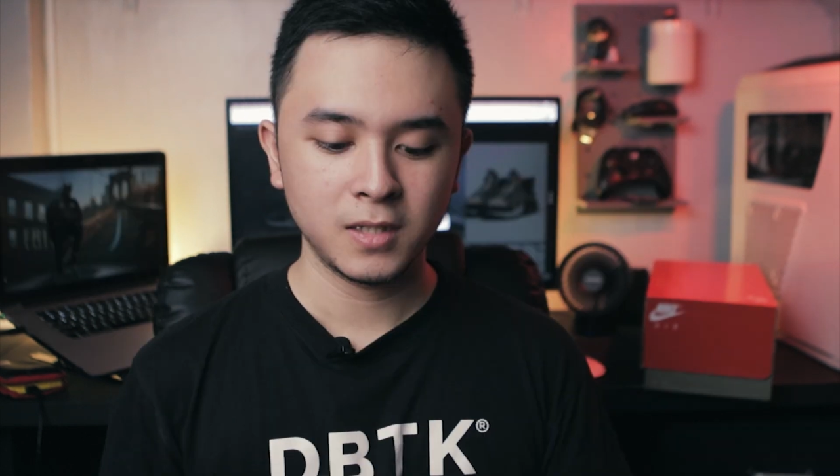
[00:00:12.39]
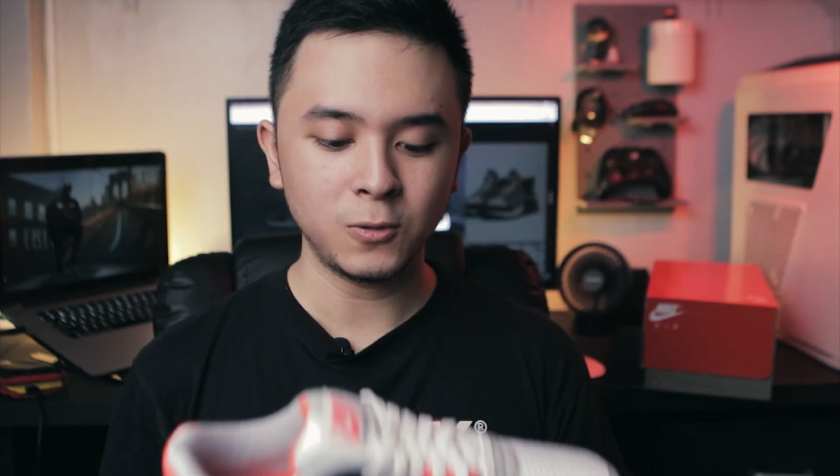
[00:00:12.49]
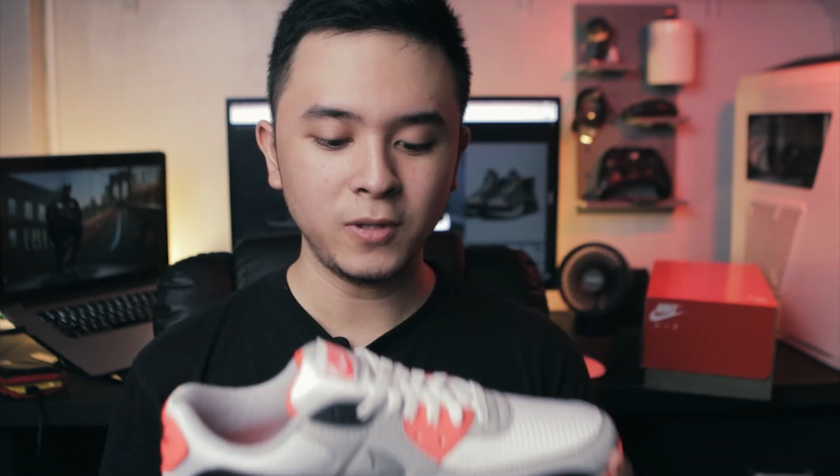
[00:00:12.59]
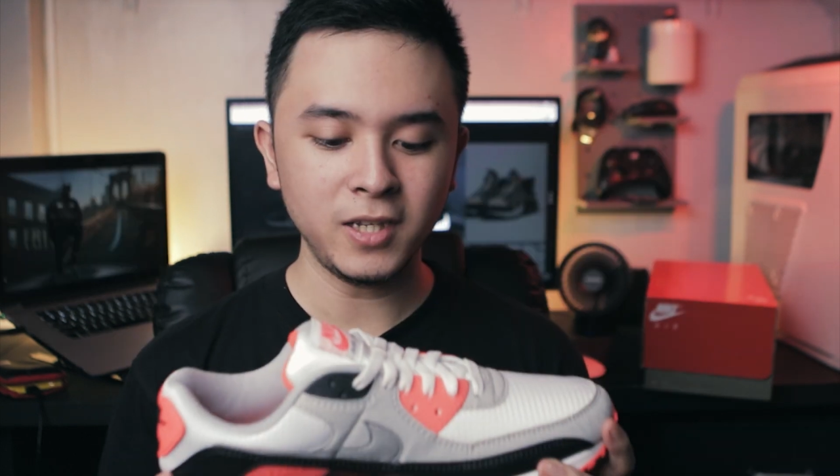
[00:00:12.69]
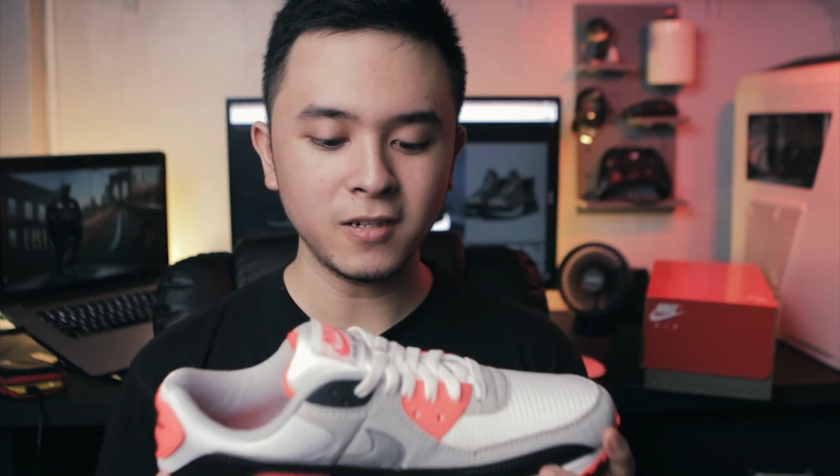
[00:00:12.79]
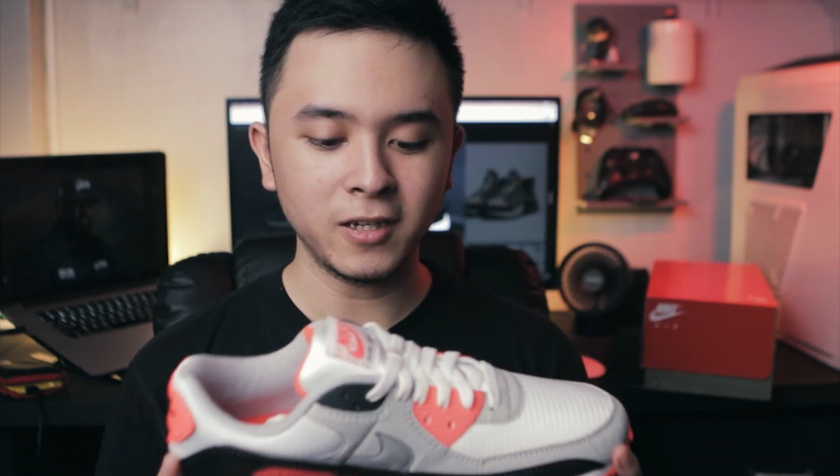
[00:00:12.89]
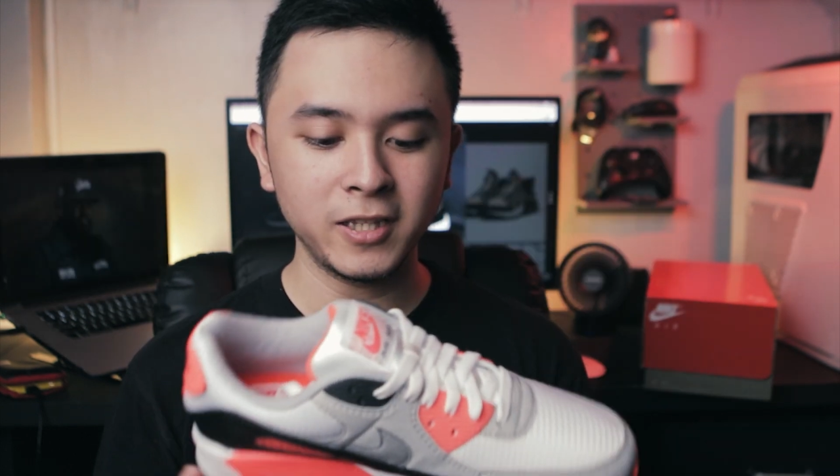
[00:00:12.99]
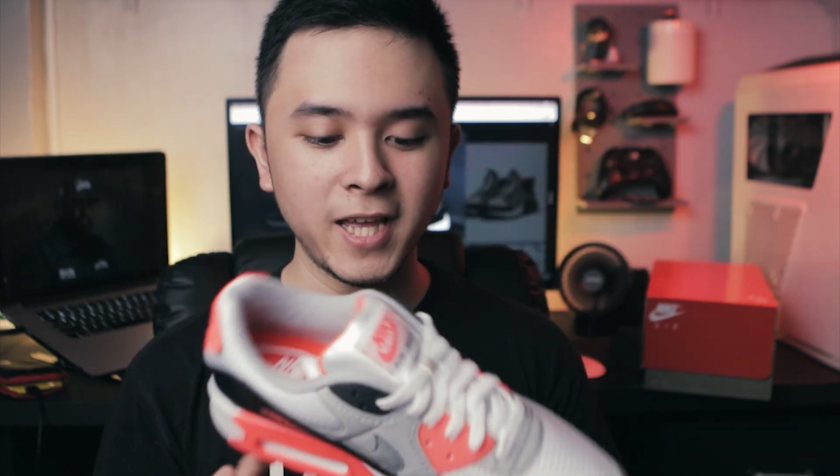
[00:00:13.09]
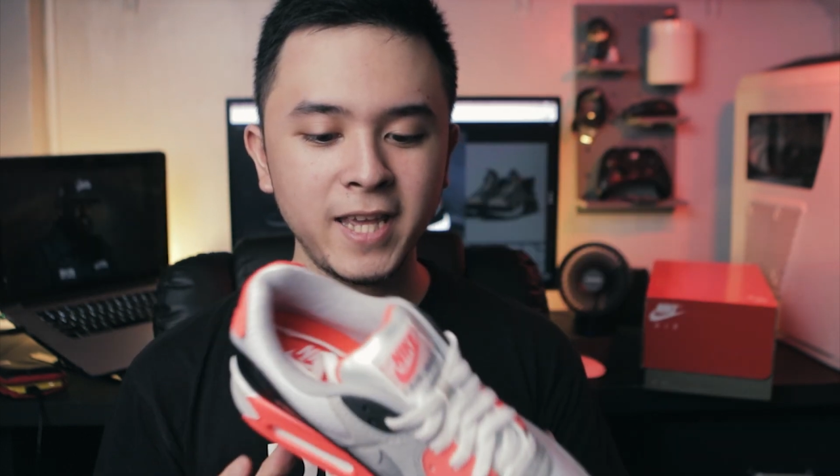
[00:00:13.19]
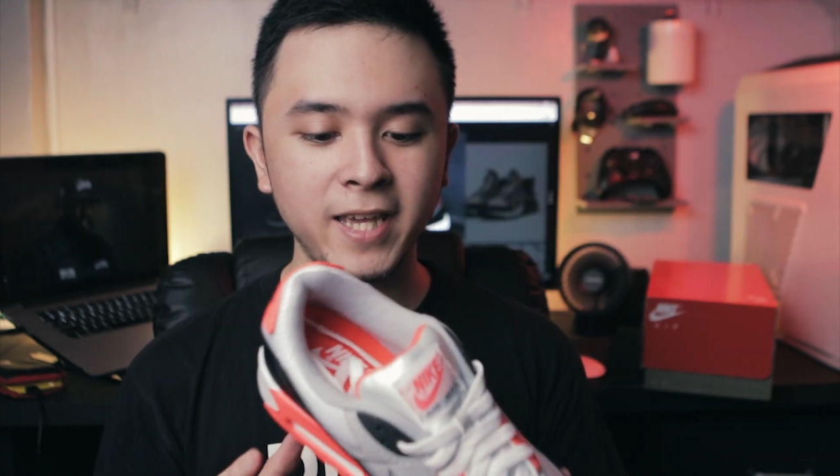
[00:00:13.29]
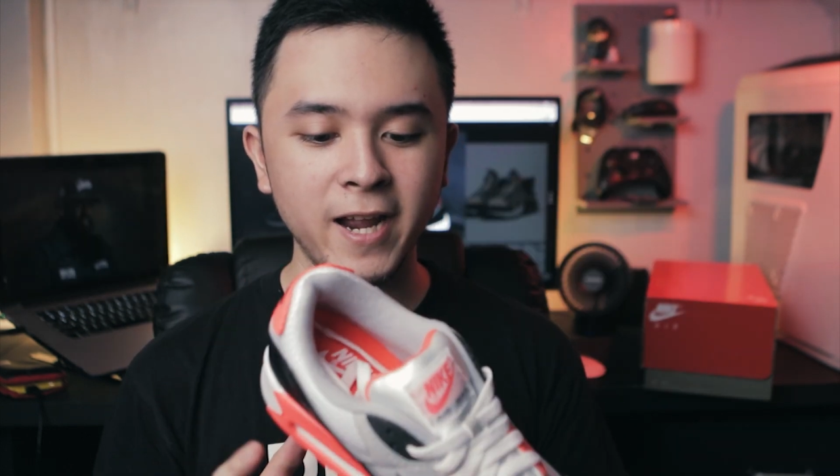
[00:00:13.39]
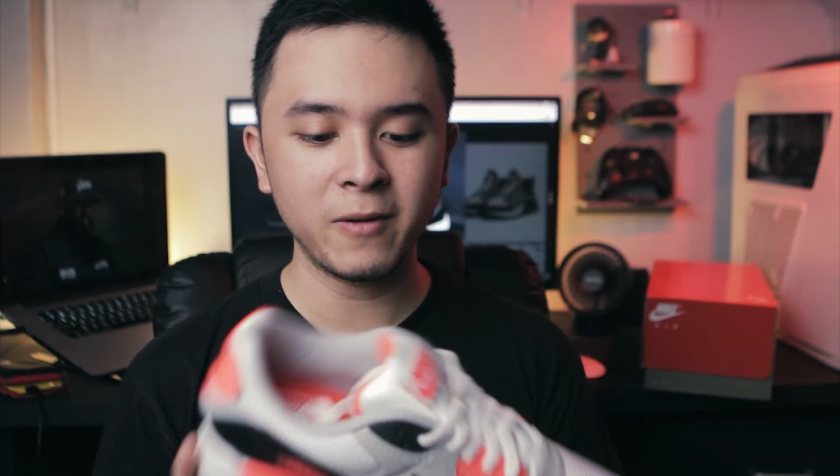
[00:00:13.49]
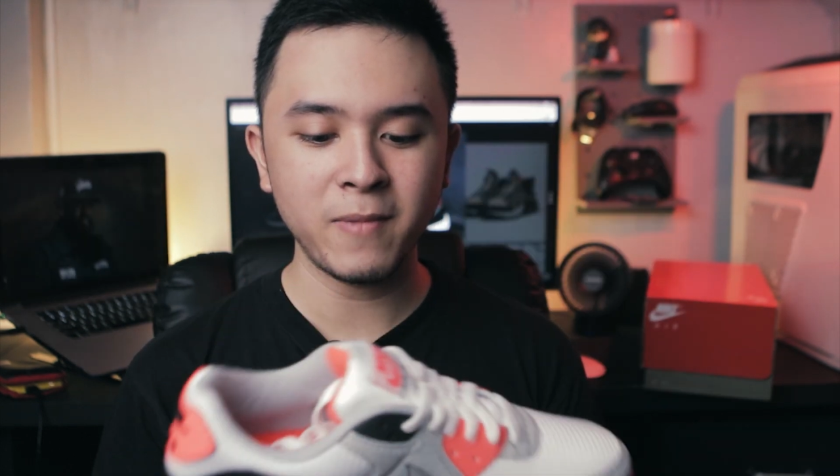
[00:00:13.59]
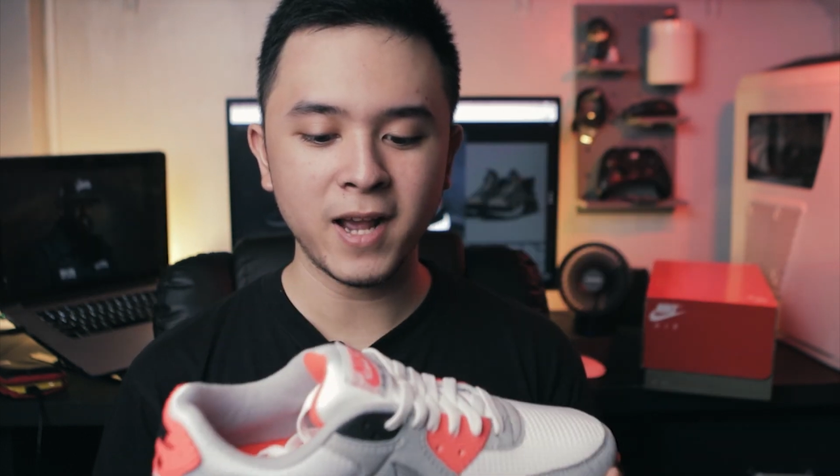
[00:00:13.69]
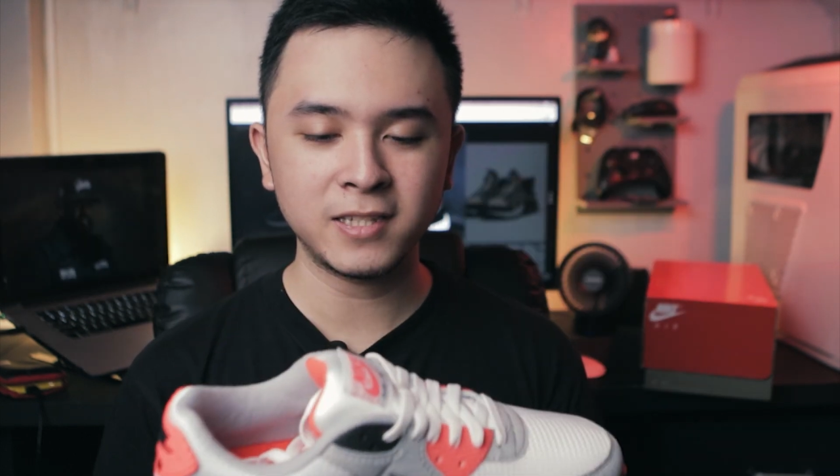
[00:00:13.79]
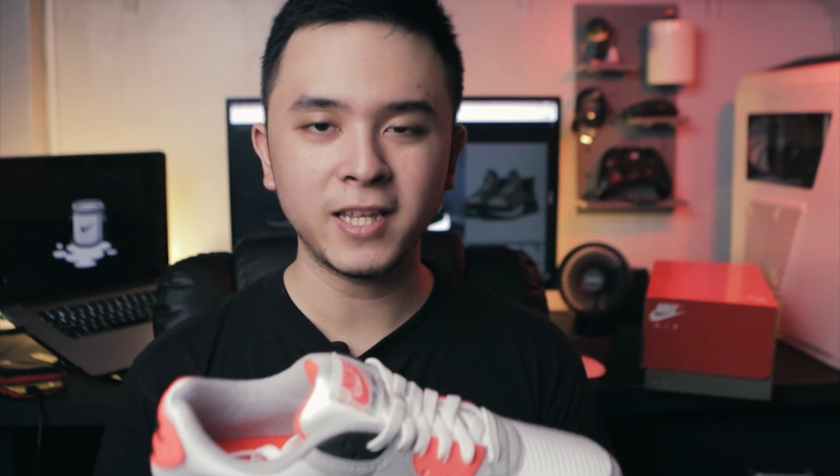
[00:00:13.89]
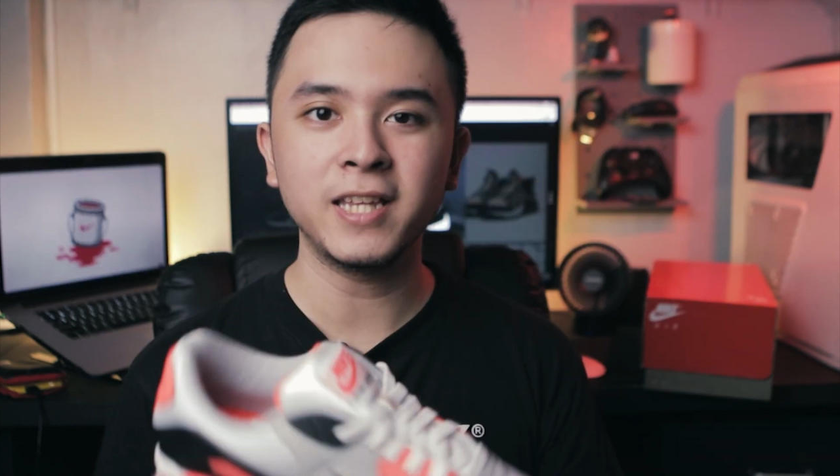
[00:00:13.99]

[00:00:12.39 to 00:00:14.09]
So these are the Nike Air Max